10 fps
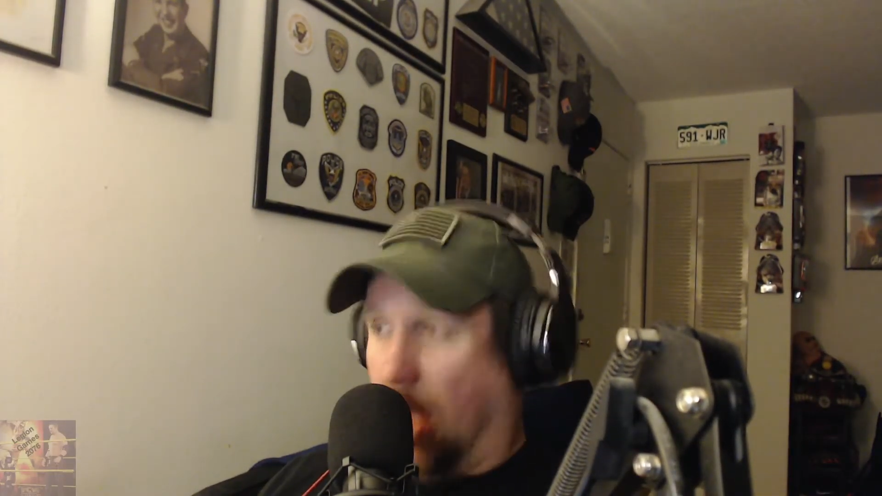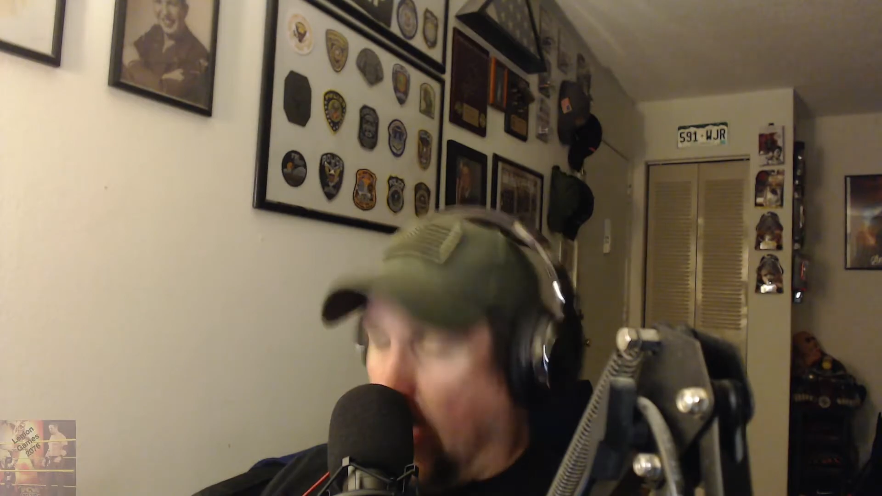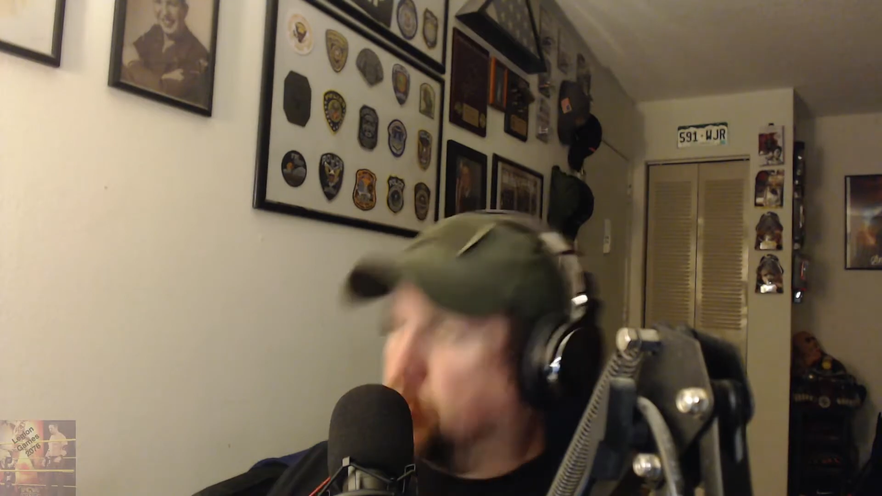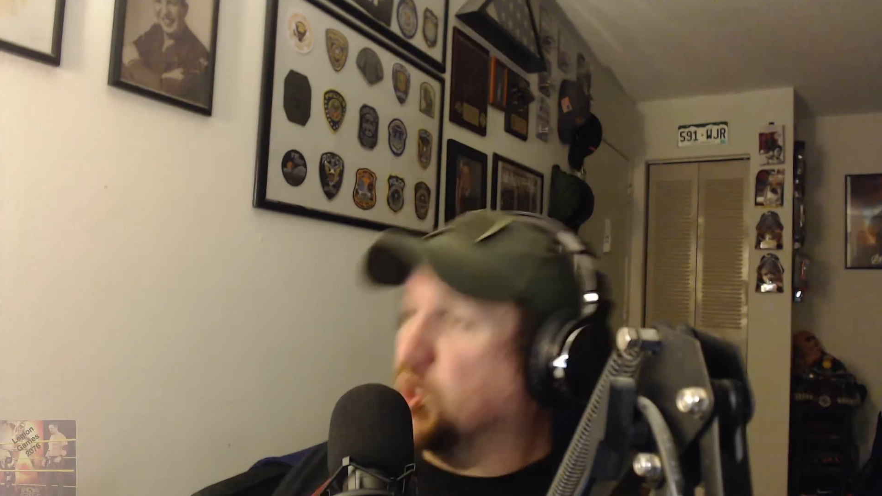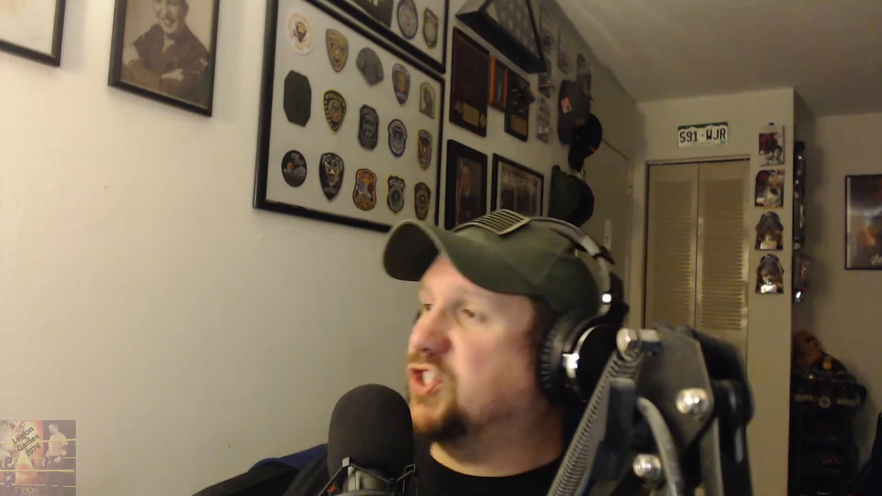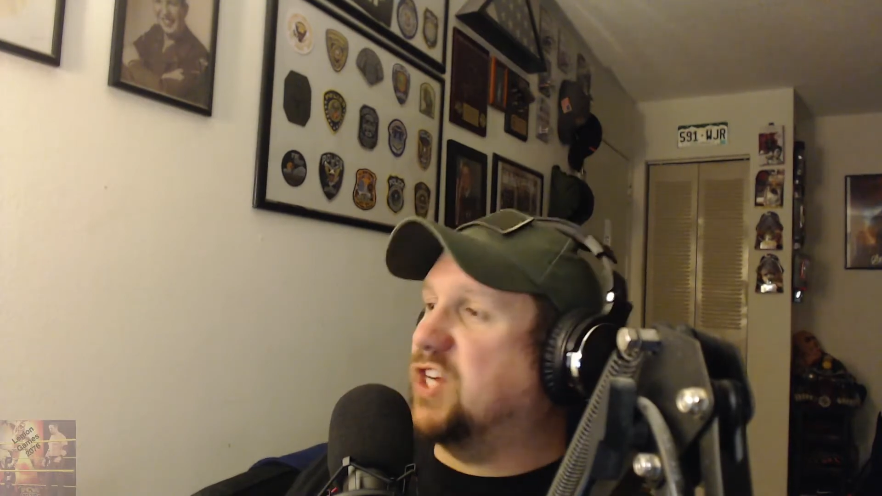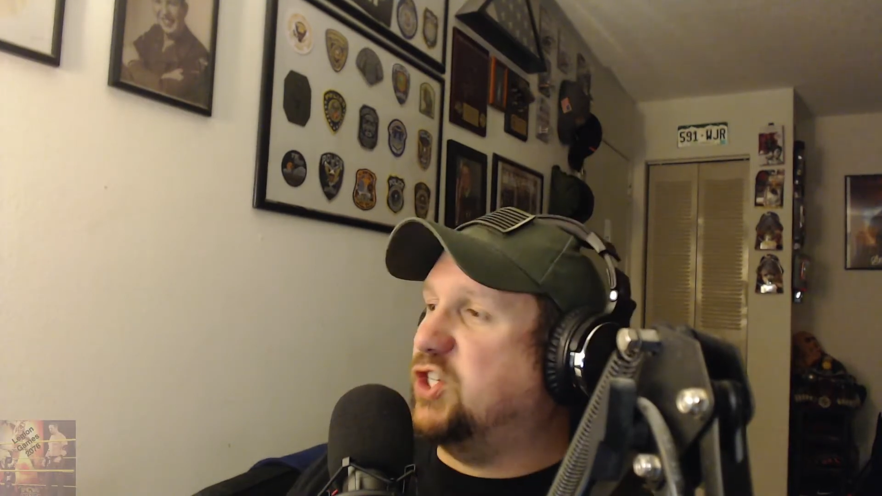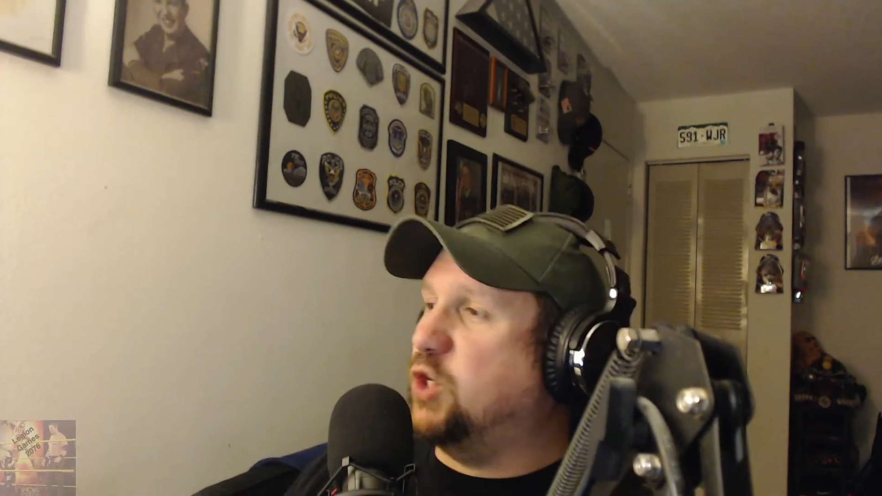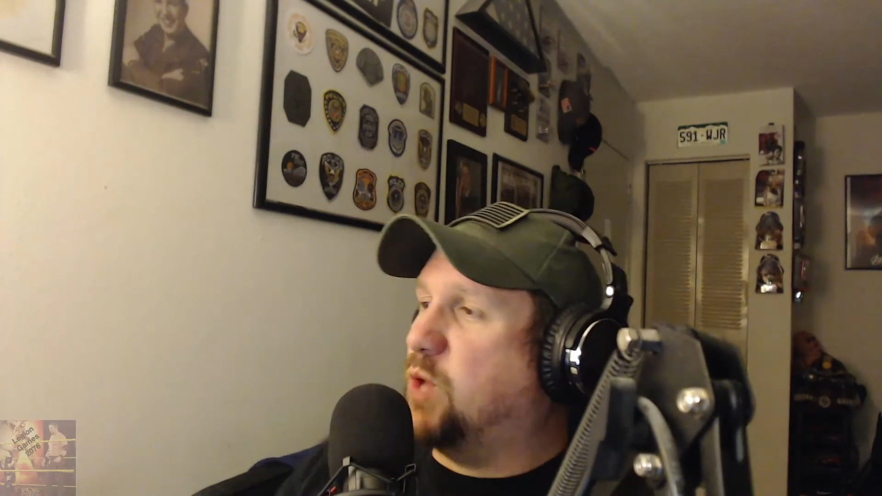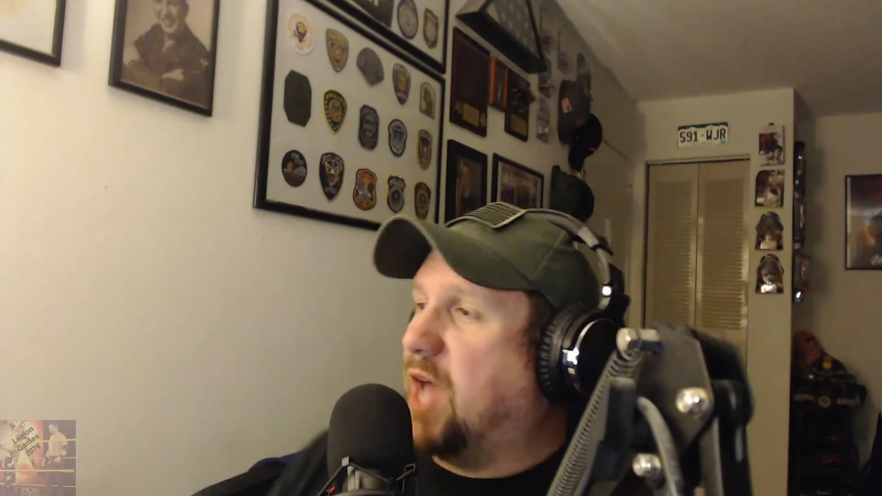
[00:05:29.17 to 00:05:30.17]
I
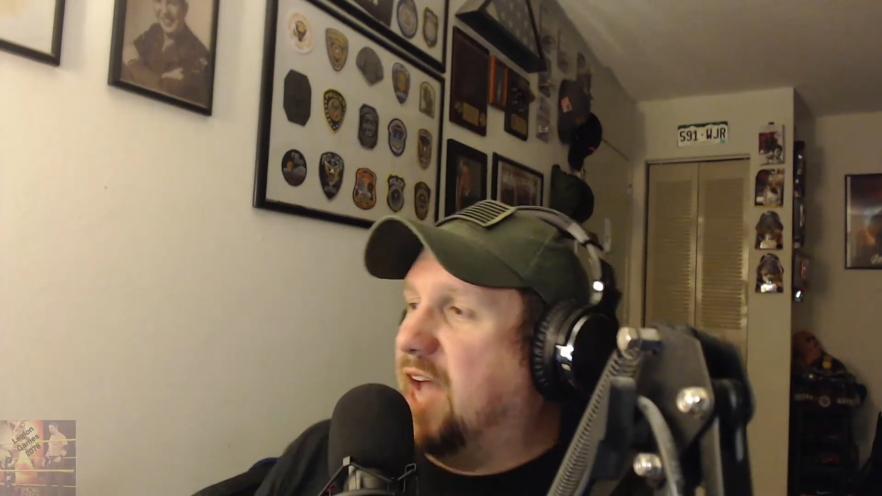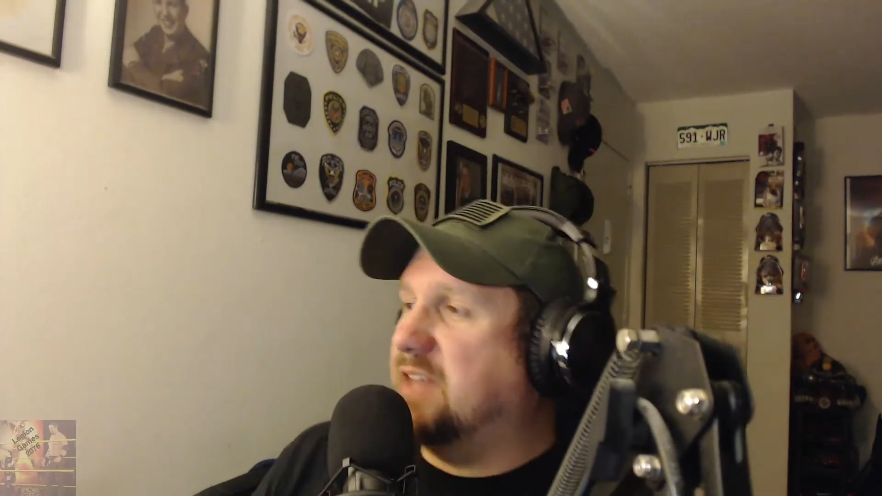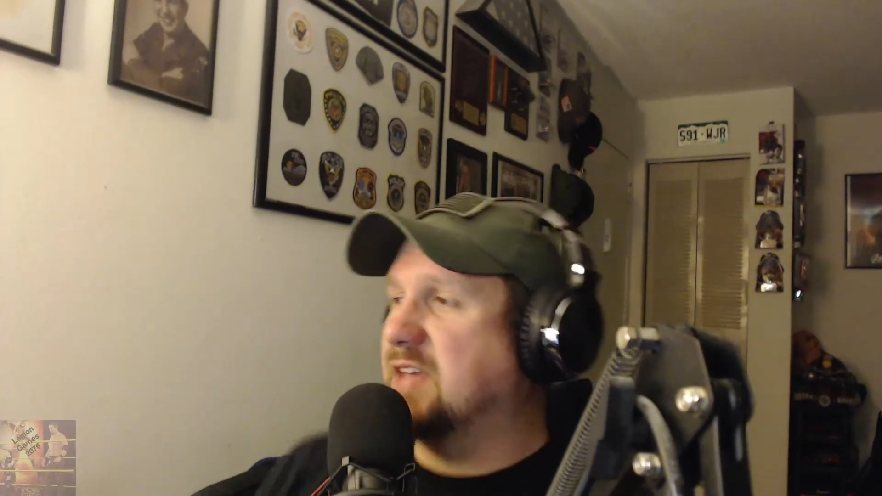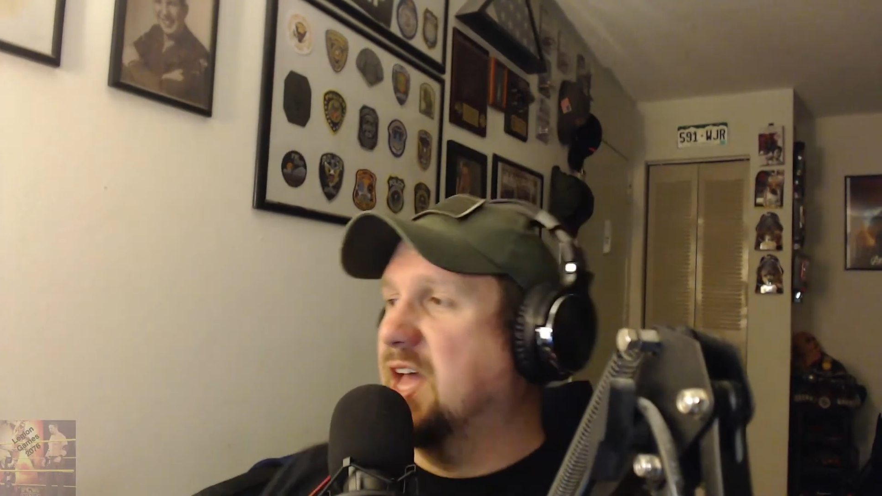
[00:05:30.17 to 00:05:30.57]
appreciate you guys.